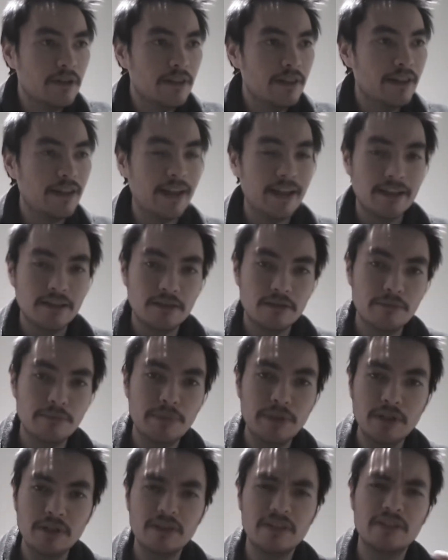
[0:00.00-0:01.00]
to
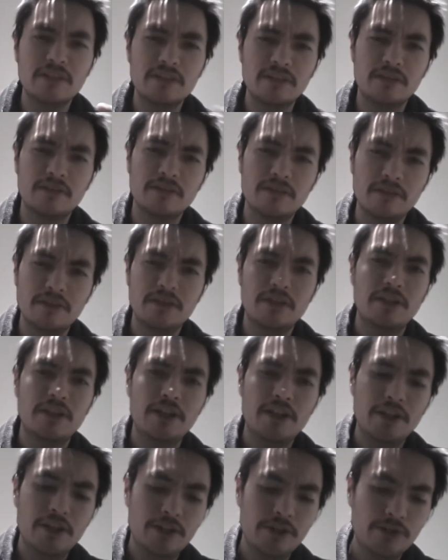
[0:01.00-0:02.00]

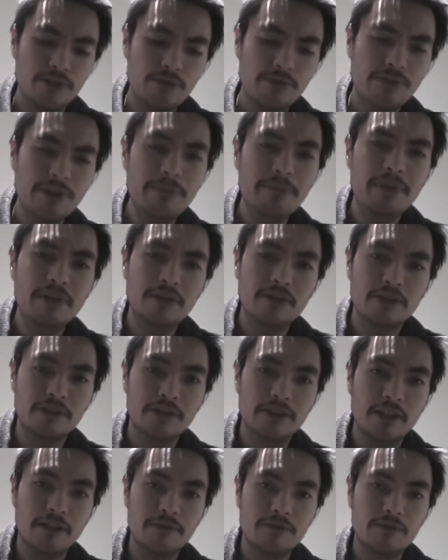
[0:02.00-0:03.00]
rebuild
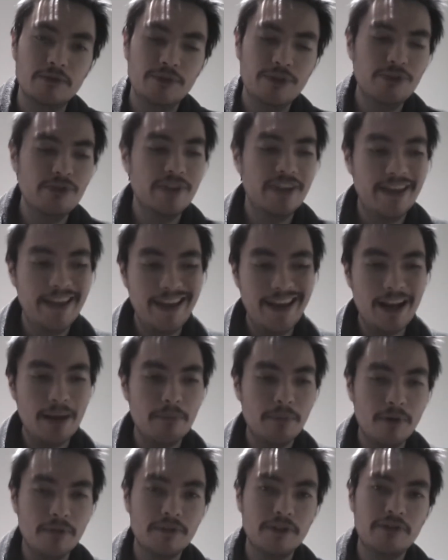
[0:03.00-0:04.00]
yourself, to, you know, get
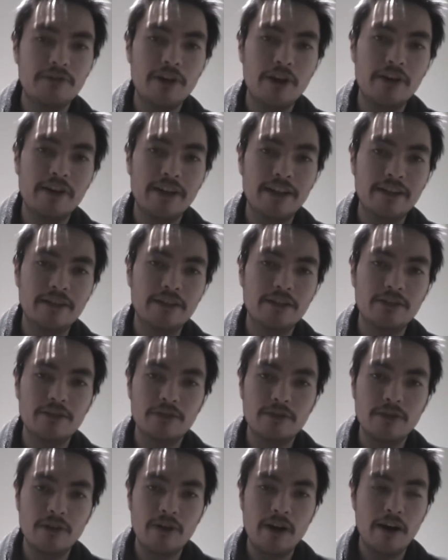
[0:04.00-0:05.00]
up off the ground and, you
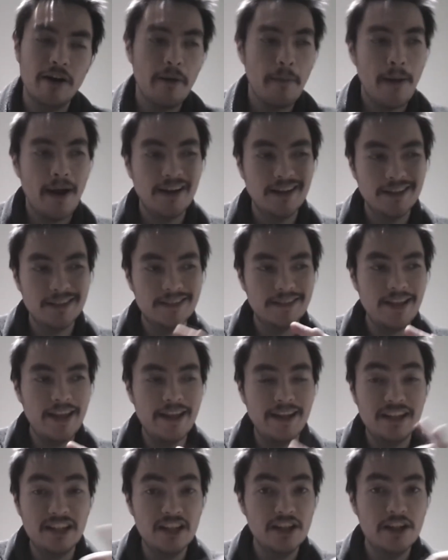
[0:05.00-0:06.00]
know,
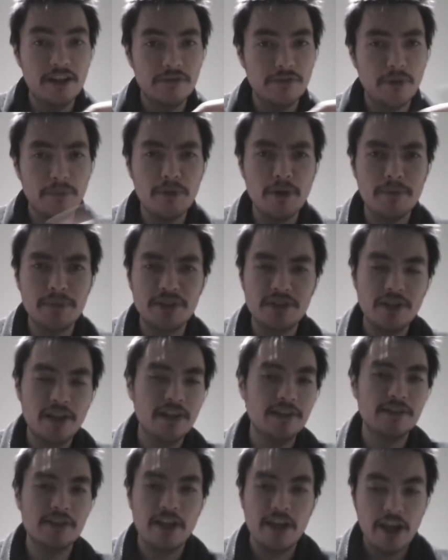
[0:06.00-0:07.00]
understand, learn from your
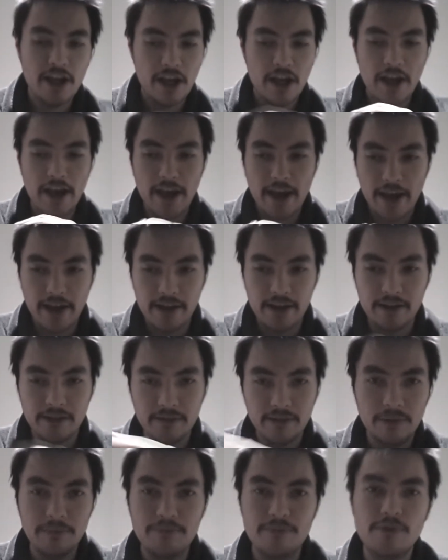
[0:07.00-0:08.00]
mistakes
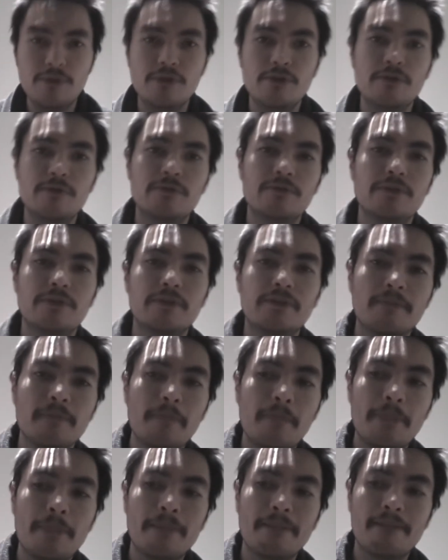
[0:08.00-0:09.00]
and improve.
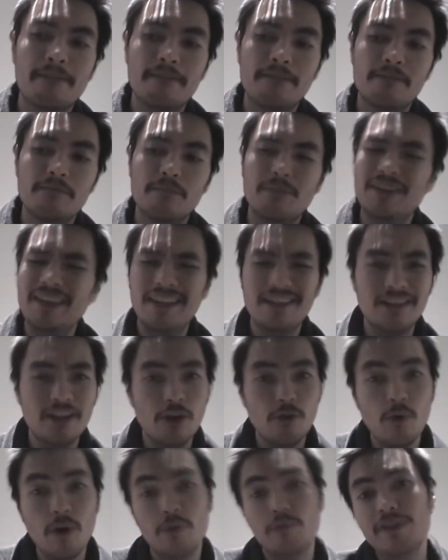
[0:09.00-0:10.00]
But that's
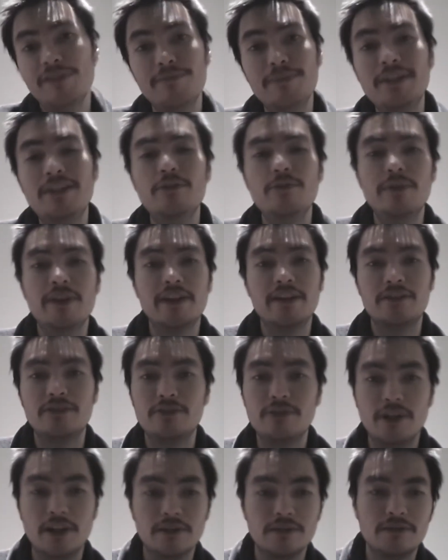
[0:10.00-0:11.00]
not what we've been doing as
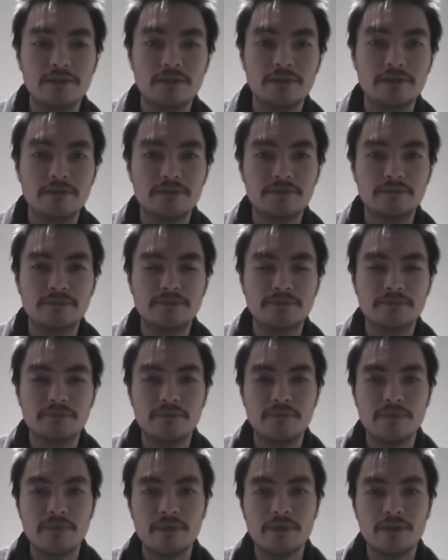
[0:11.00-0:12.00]
Newcastle.
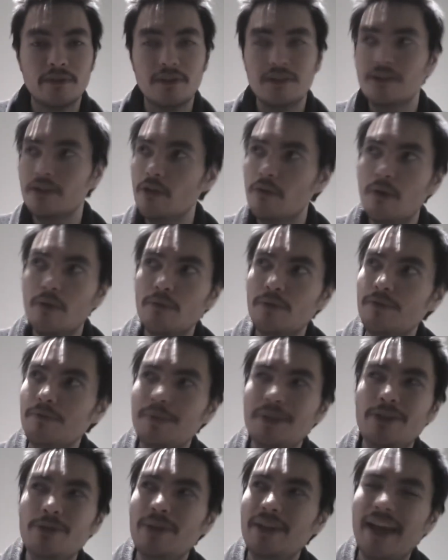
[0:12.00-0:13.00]
That's not what we've
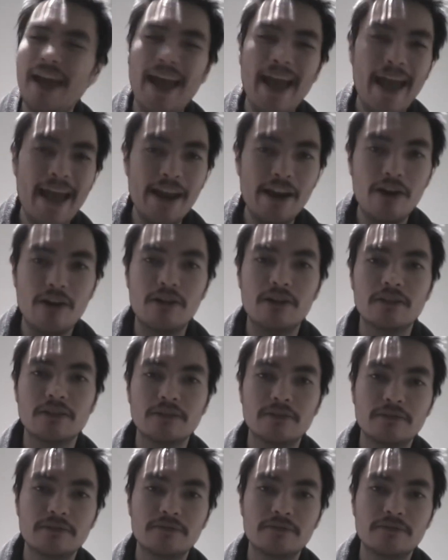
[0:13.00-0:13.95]
been doing at all.